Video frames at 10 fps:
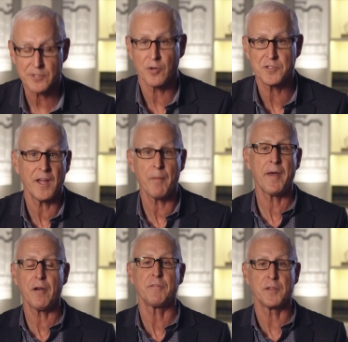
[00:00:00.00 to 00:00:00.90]
So it's not a
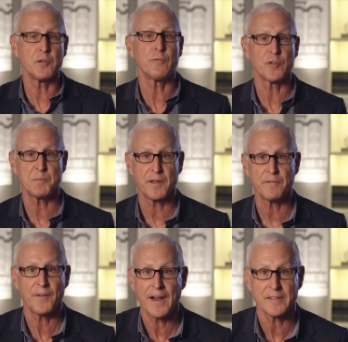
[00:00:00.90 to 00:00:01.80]
matter of the universe
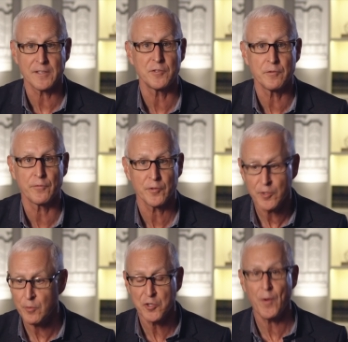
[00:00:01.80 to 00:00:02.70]
being finely tuned for you.